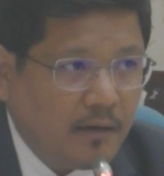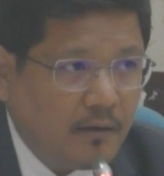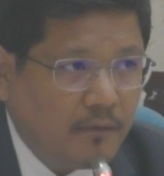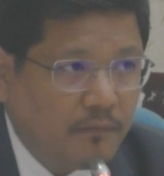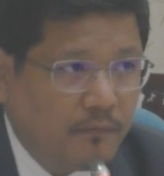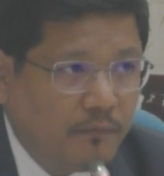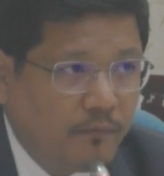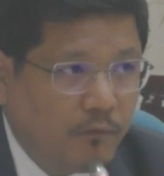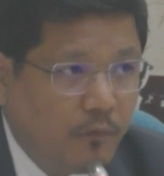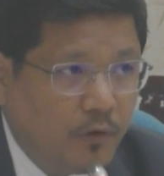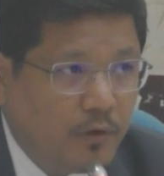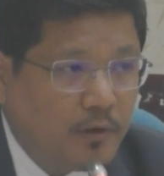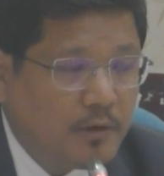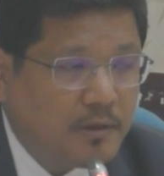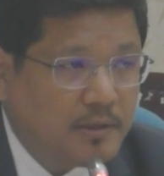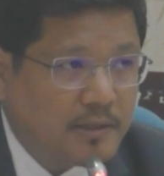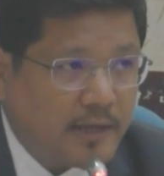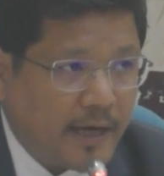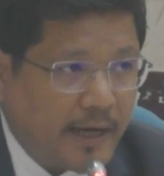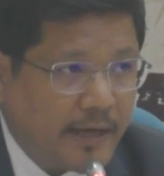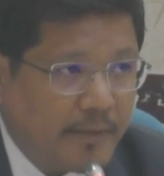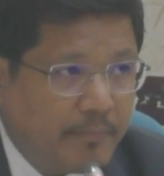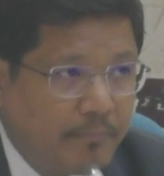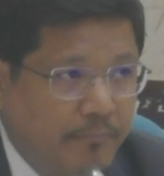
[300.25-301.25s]
a
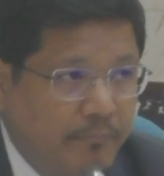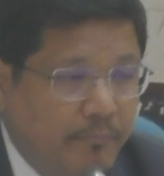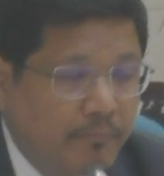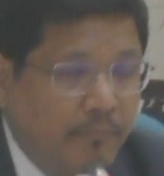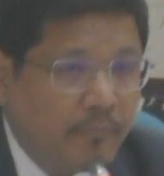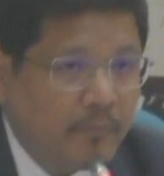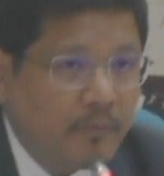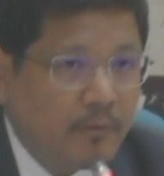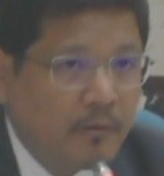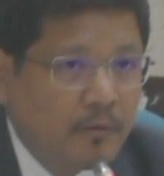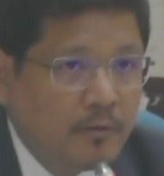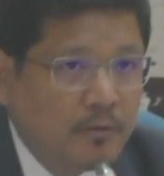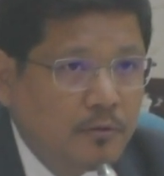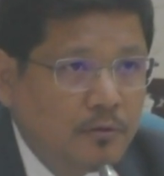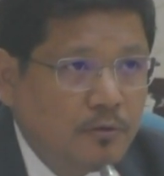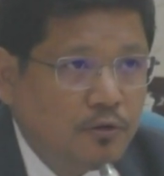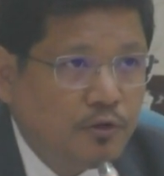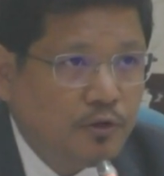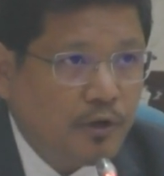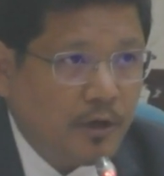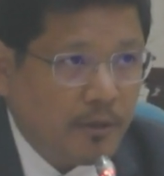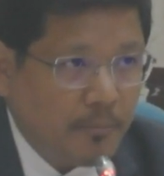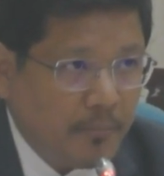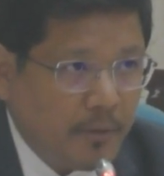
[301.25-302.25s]
full-time
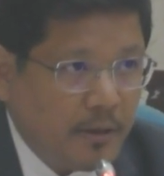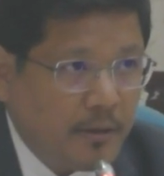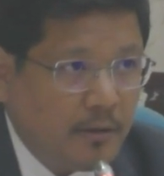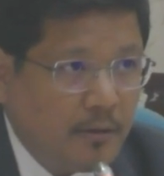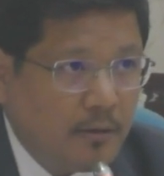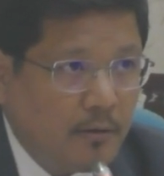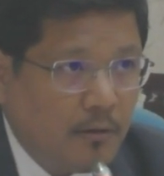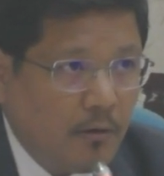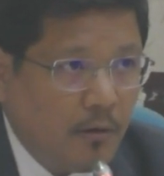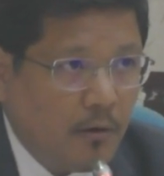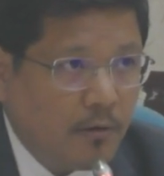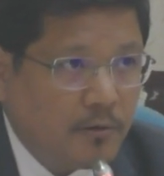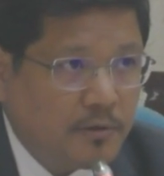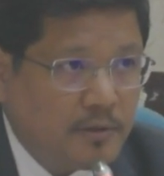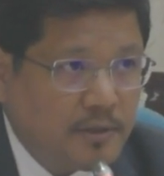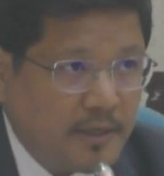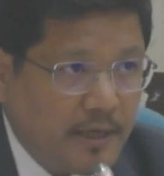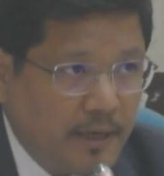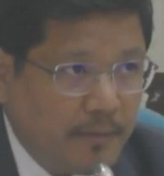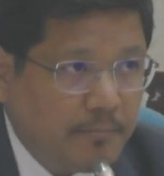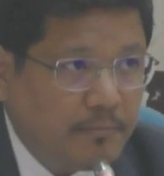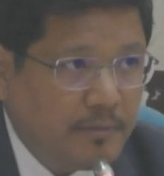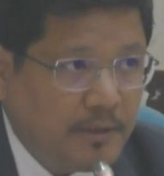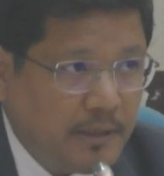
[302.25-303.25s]
chairman or
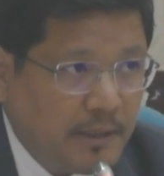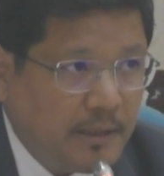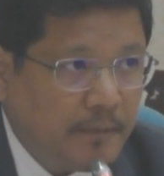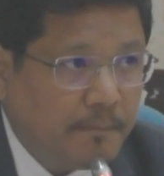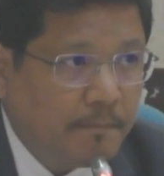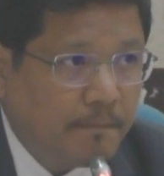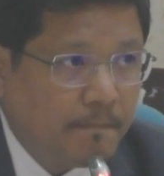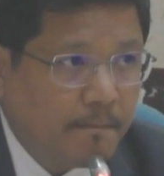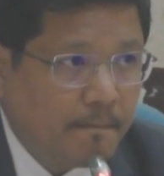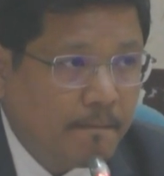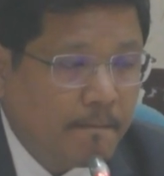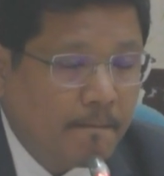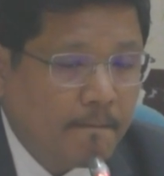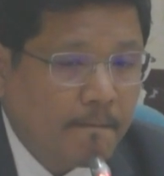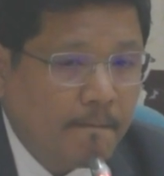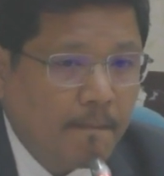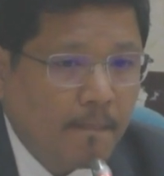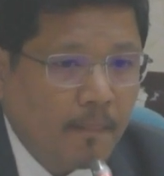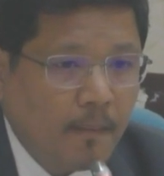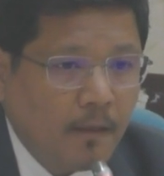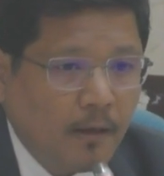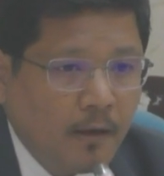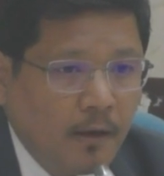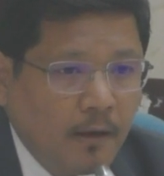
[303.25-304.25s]
CMD.
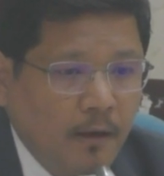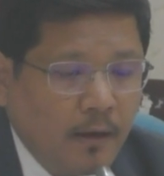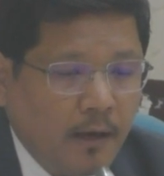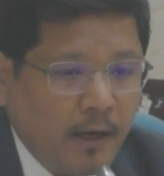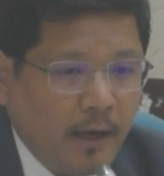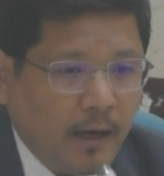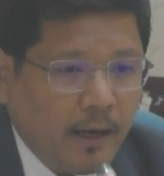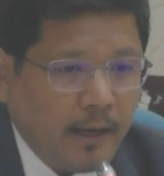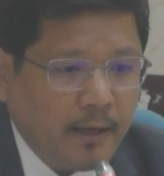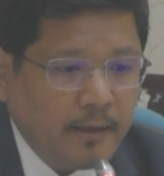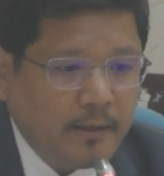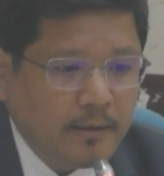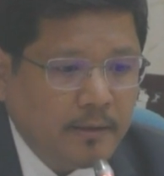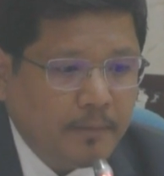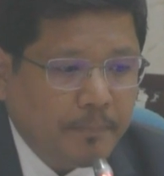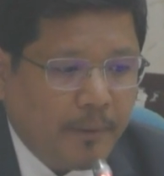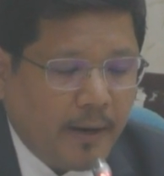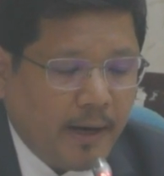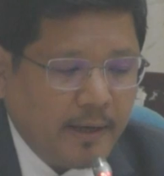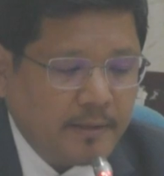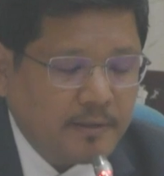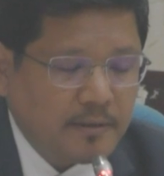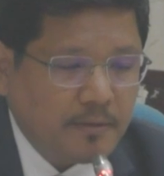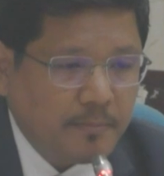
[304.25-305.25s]
And in the
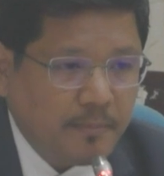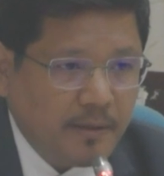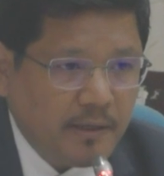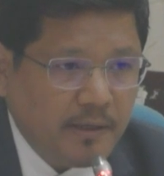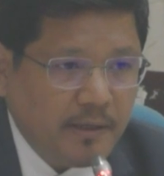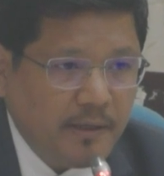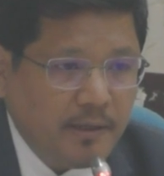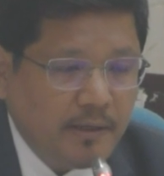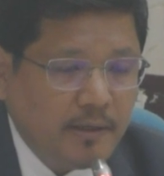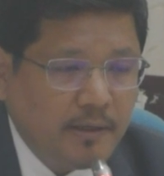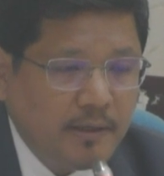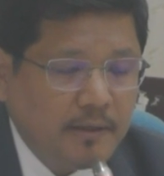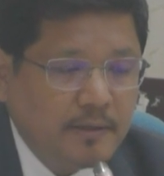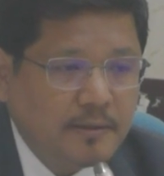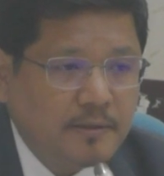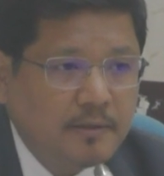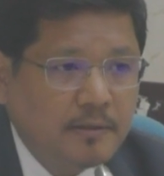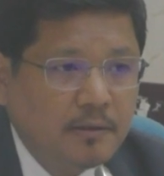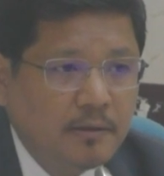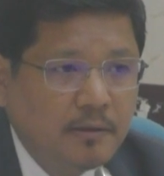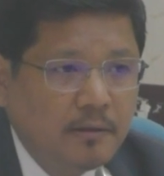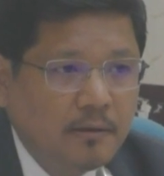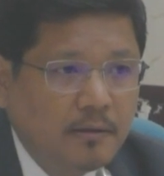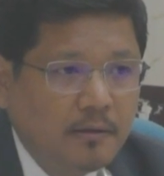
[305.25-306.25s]
past many
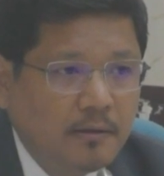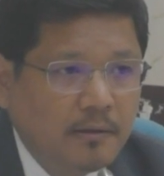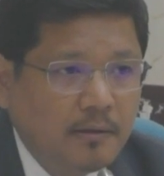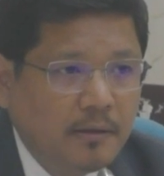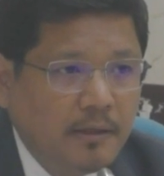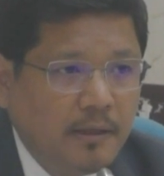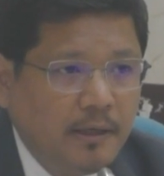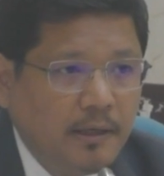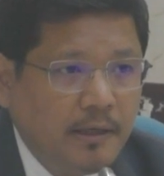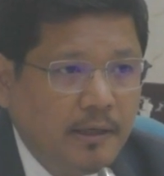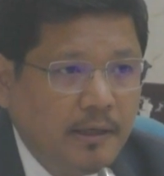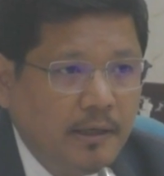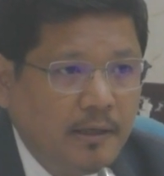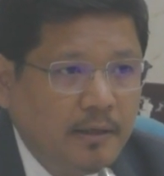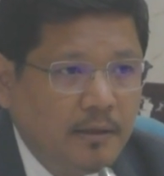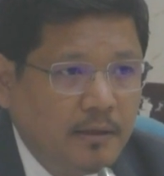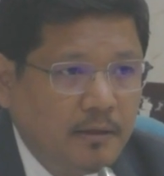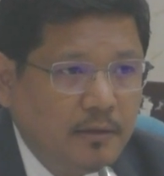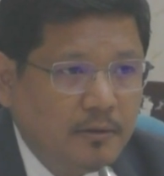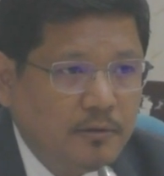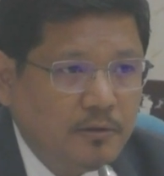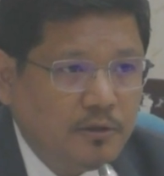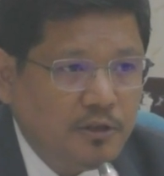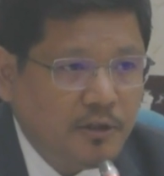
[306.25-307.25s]
years,
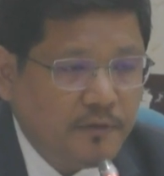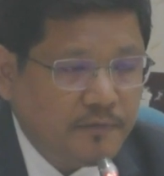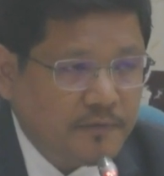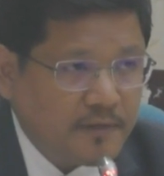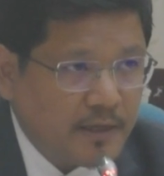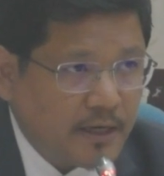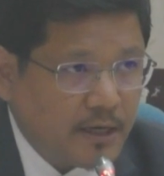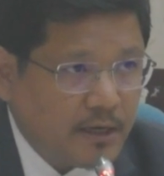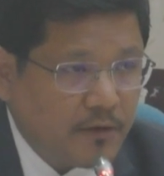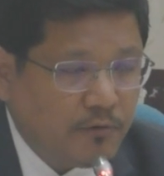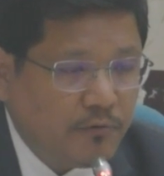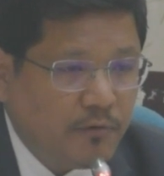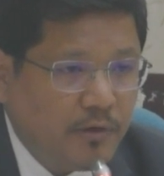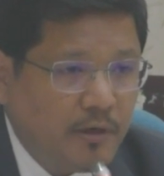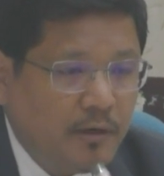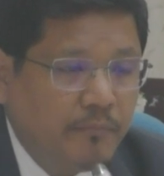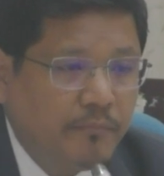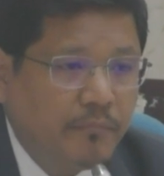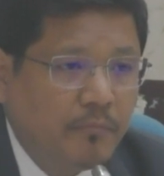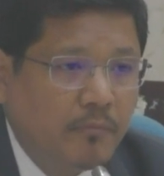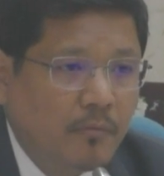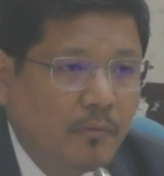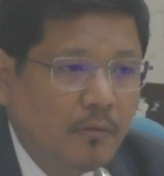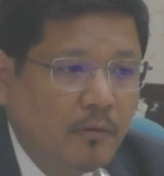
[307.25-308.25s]
the chief
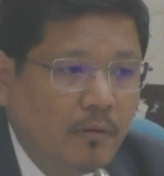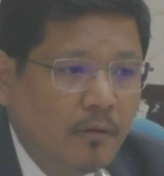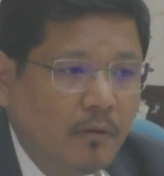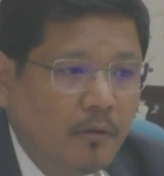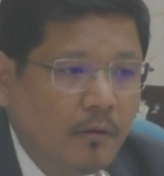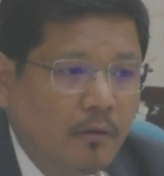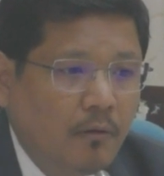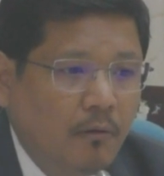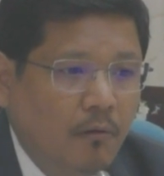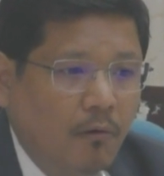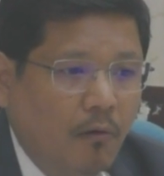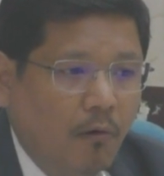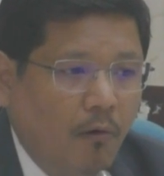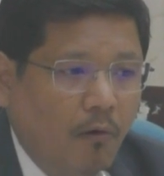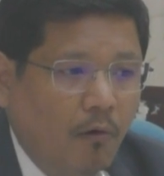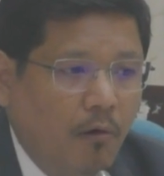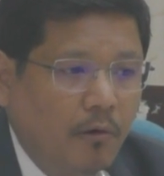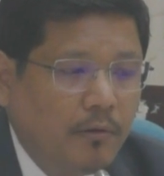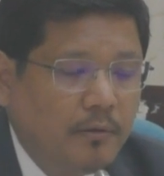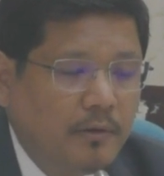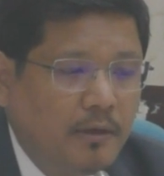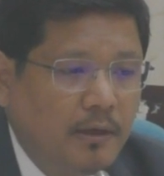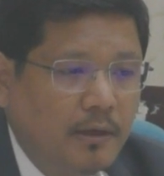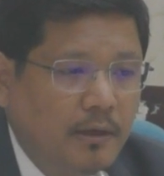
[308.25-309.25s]
secretary
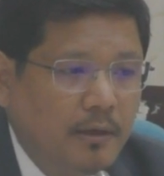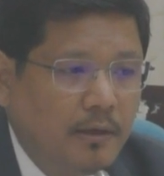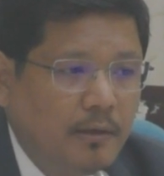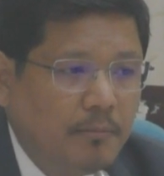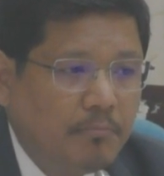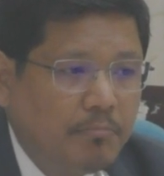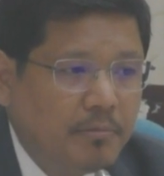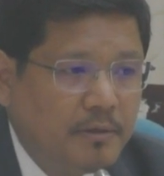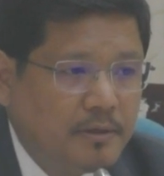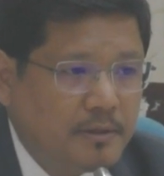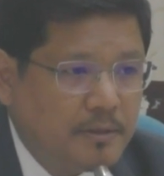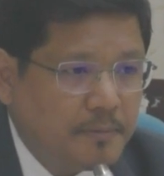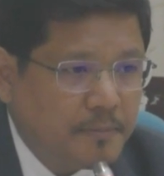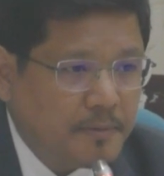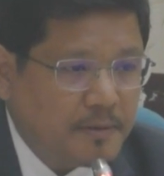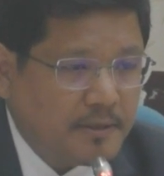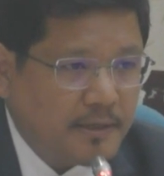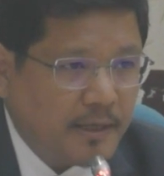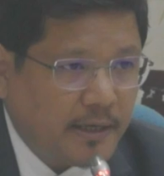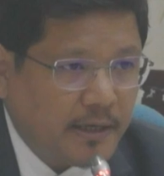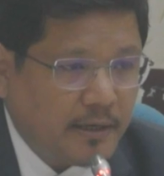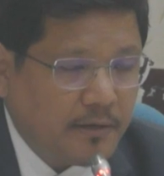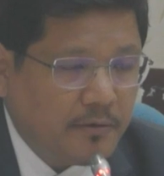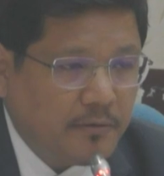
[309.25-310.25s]
or the principal
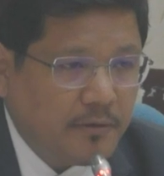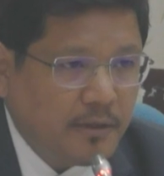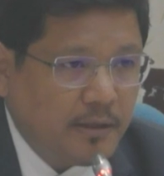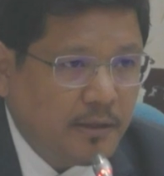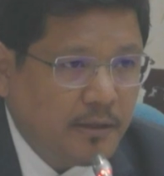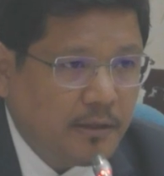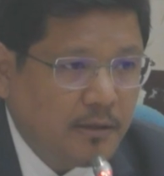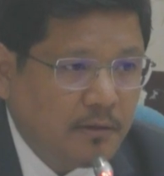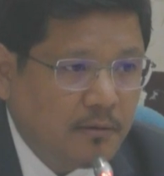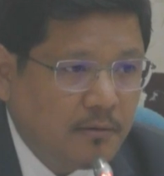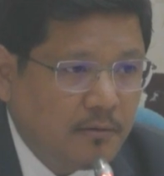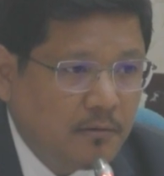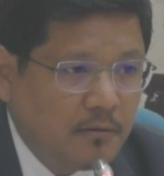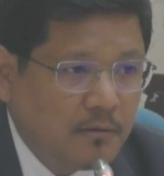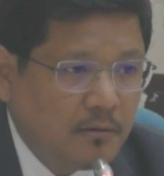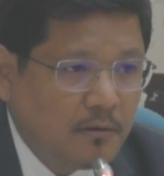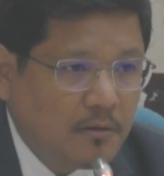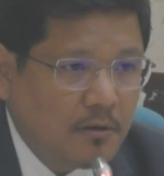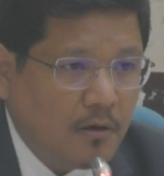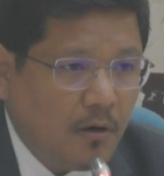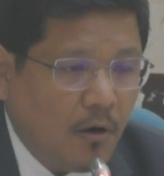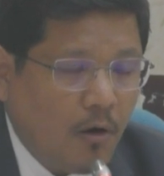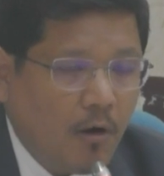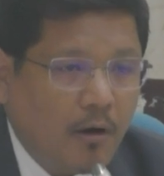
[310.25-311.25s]
secretary
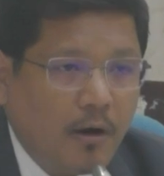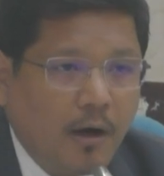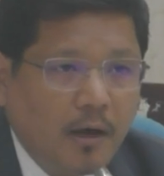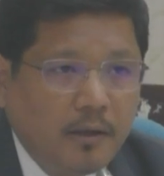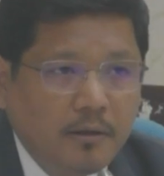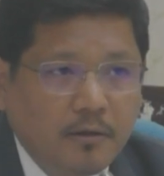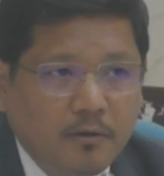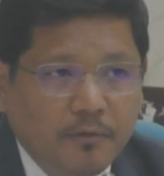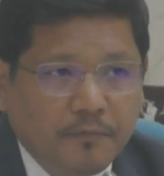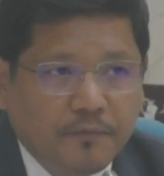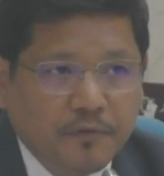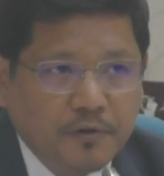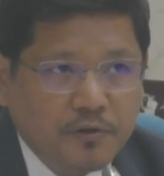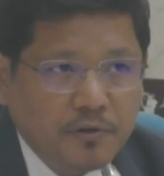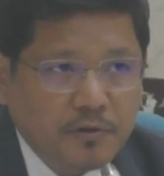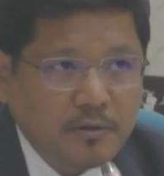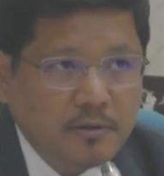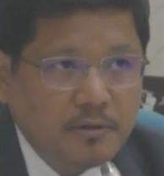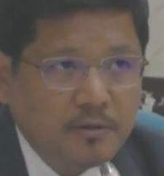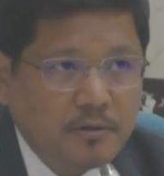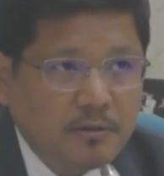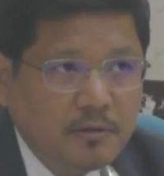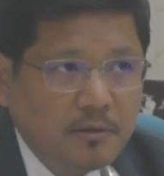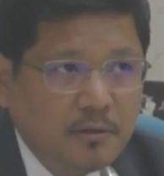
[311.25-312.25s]
or other
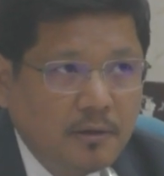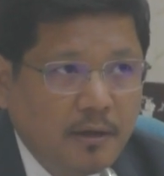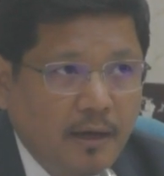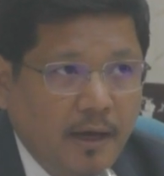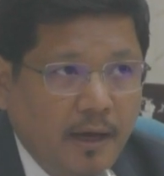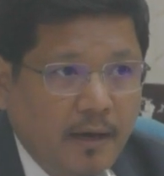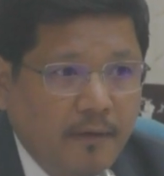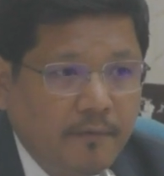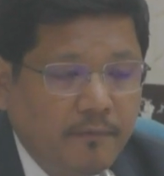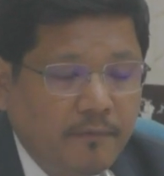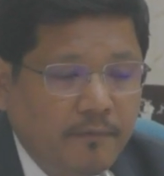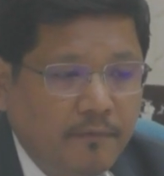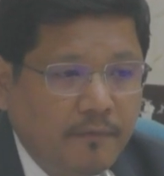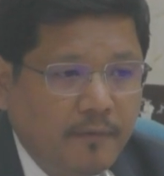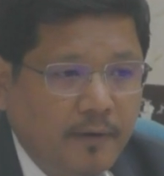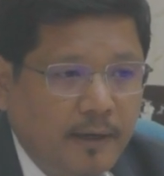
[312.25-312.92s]
officials have,